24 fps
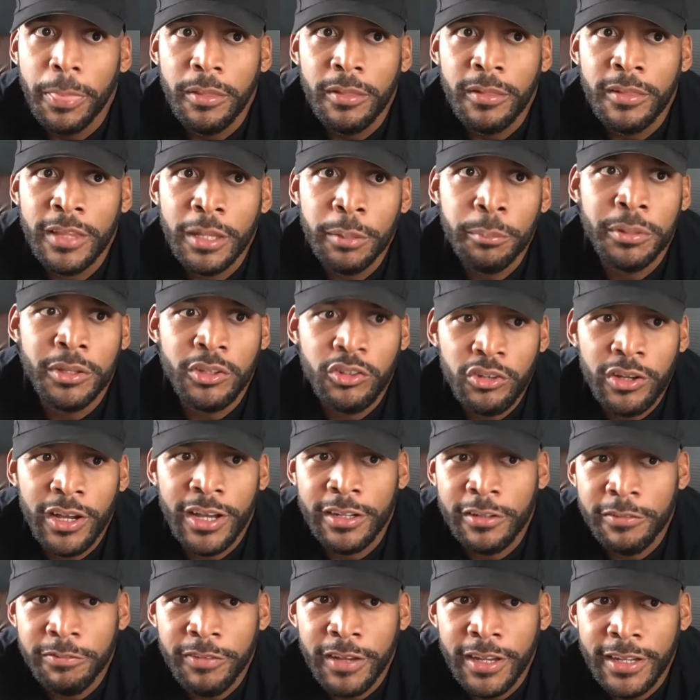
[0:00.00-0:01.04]
let me try
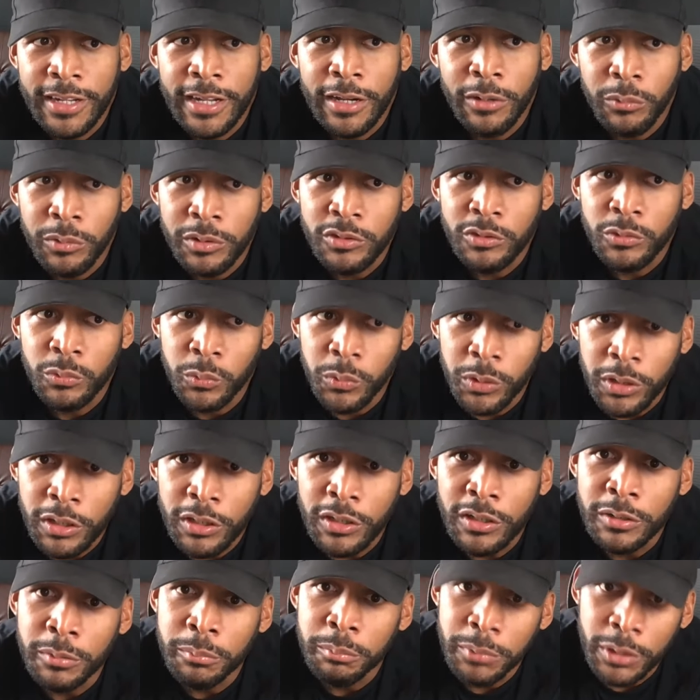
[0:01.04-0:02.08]
to find out what's
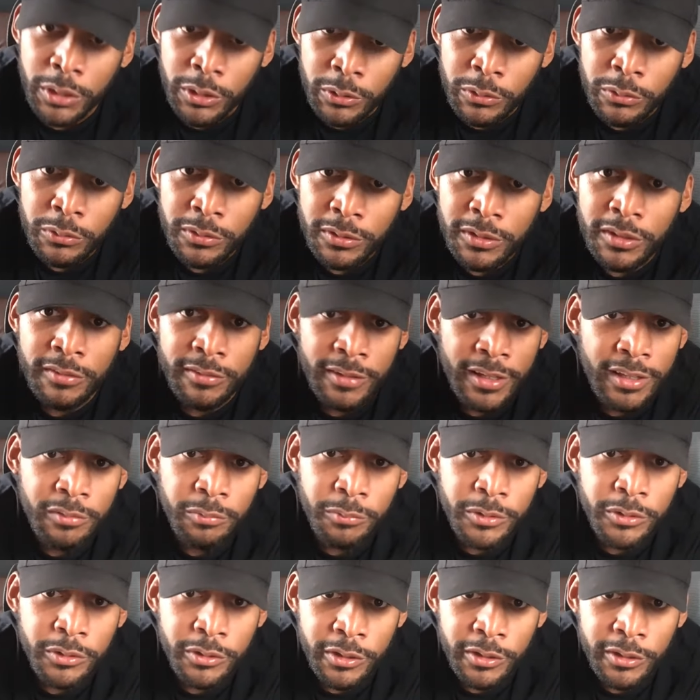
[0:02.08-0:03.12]
wrong mode, because that's
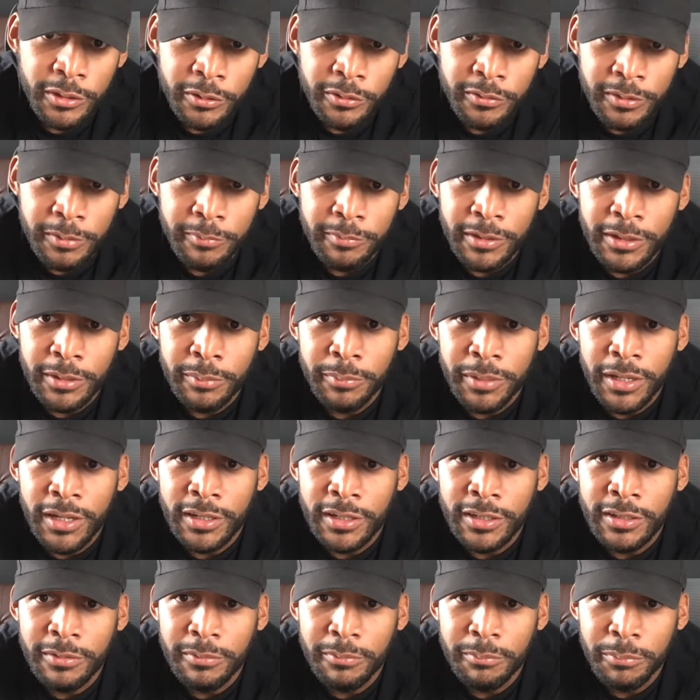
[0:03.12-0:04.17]
when you can do something about
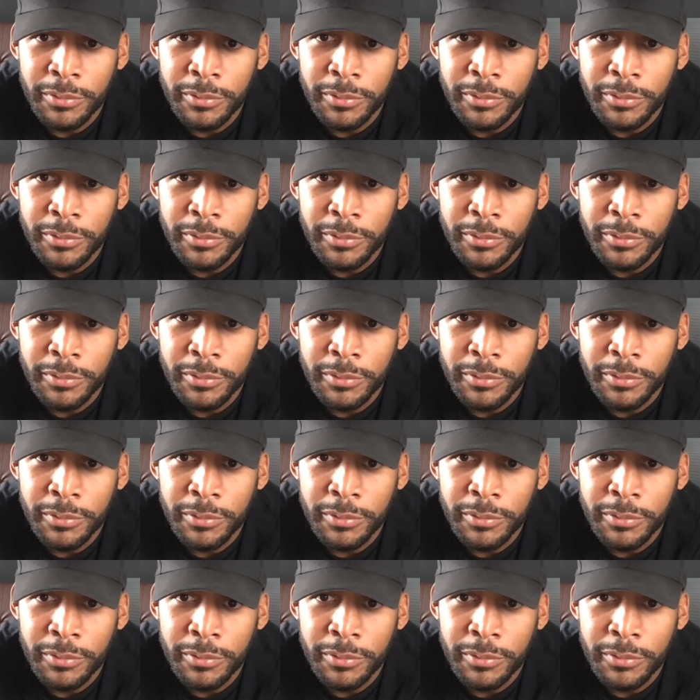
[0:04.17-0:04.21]
it.